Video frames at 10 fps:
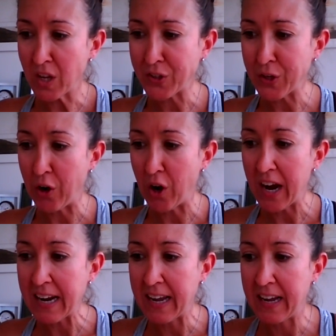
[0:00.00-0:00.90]
So
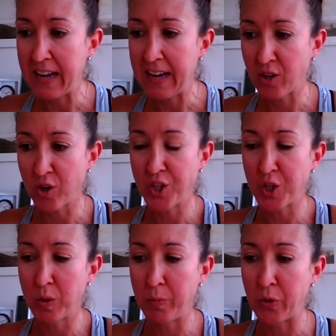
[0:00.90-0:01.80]
I had gotten
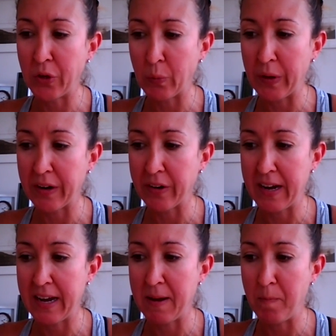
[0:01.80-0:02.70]
to a point where
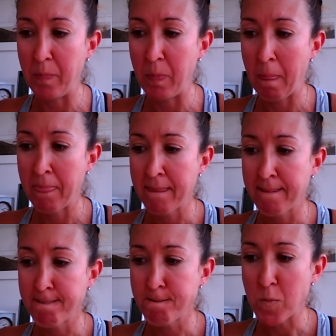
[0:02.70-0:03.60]

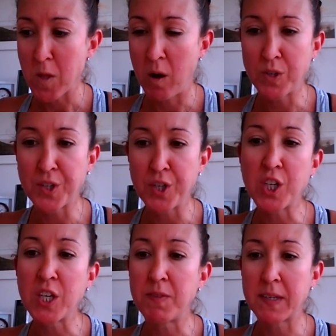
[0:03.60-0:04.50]
I was
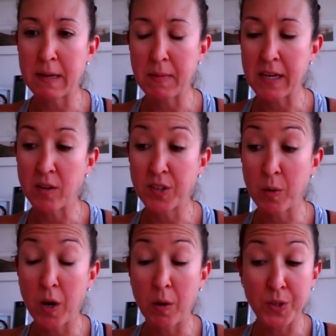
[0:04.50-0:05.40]
searching for something else.
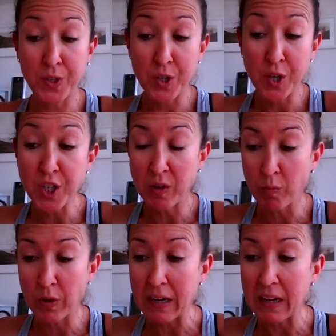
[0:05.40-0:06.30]
I was
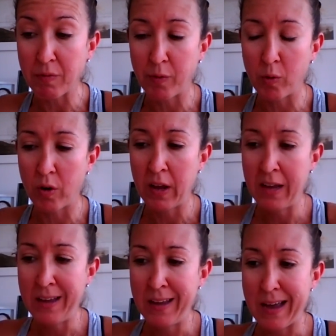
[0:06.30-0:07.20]
searching really for
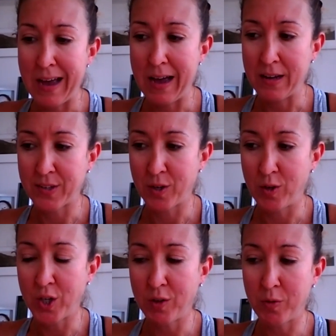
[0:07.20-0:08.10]
a
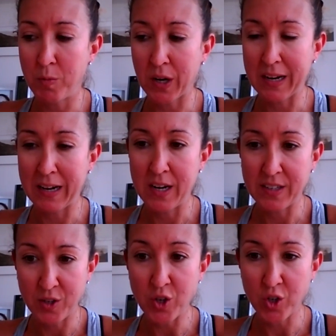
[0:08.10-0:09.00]
solution for my
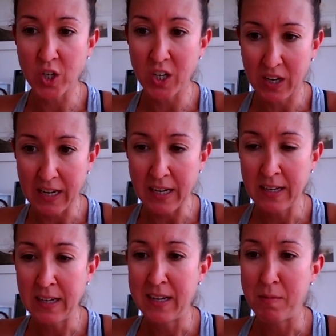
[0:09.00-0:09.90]
clients nutritionally,
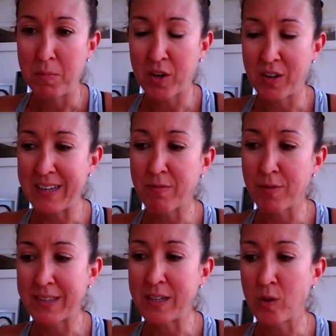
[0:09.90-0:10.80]
because
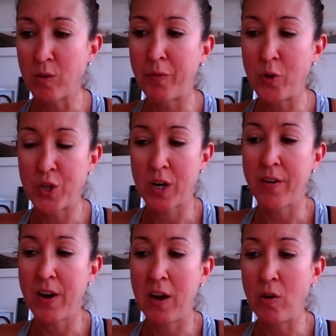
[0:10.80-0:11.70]
every single food
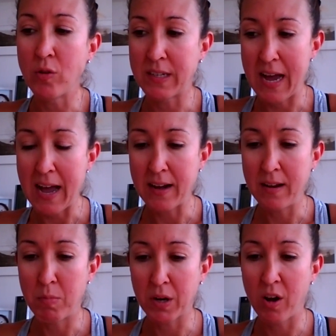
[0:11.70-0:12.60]
diary I looked at,
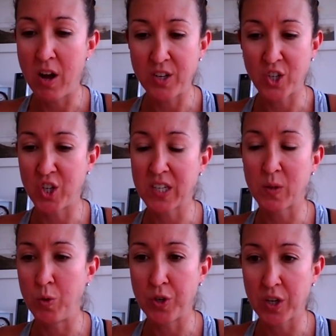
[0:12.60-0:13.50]
my clients
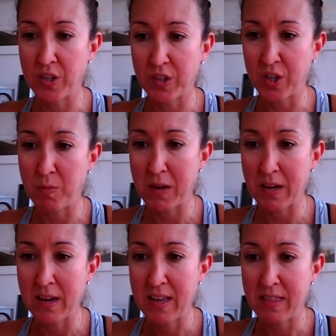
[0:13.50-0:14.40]
just weren't
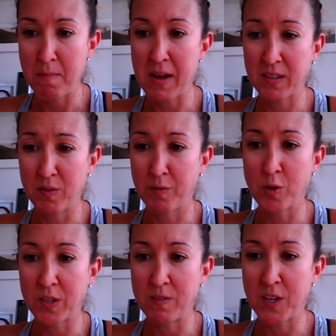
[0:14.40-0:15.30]
consuming the amounts of
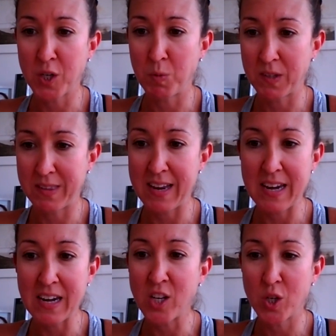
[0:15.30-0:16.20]
fruits and vegetables they
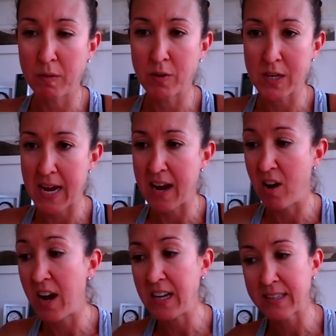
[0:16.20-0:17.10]
needed to every day.
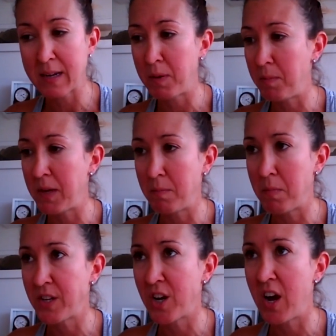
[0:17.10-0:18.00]
And I had supplemented
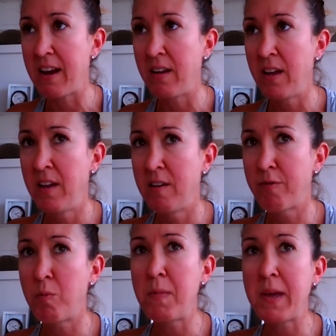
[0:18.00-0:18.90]
my diet
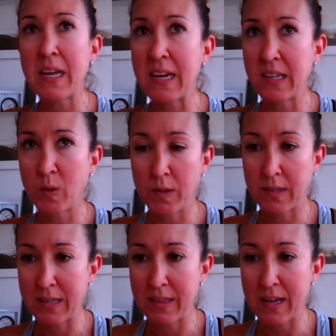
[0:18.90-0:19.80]
for many years with
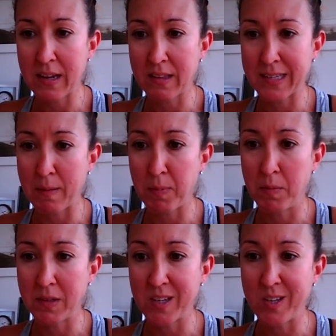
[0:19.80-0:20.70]
synthetic
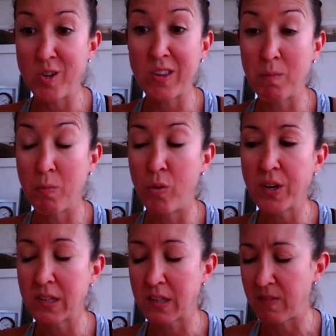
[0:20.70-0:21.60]
supplements and knew the
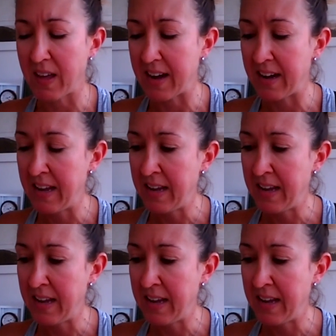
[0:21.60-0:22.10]
importance of that.